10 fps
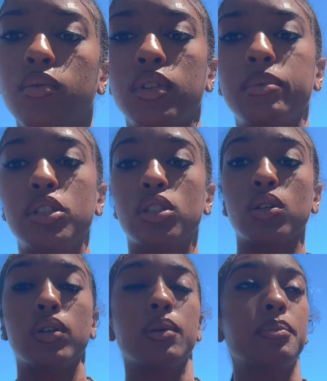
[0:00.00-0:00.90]
Let me just
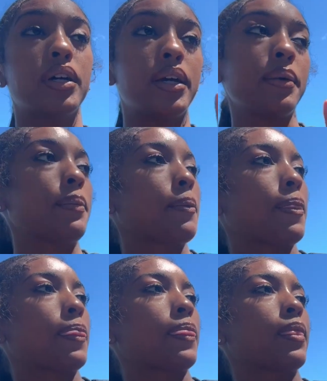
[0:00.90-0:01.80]
hold it. But
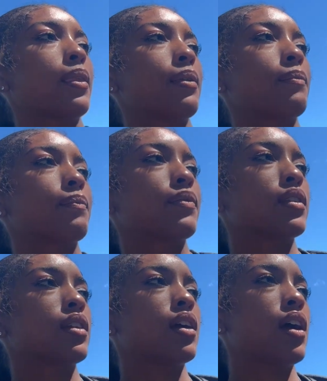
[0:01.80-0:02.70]

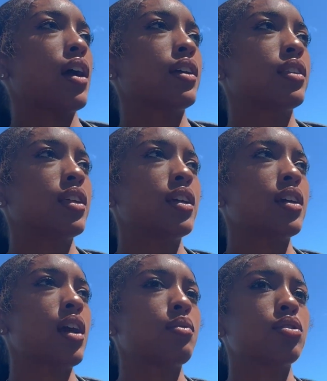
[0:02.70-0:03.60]
I think
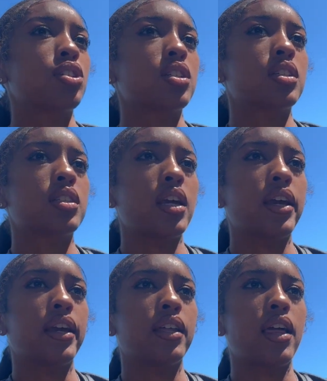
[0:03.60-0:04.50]
I was just
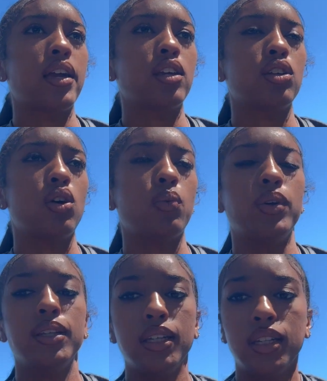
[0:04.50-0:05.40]
saying, like,
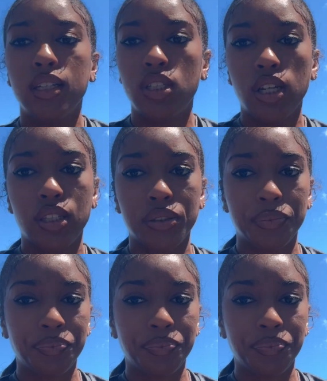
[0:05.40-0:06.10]
we need each other.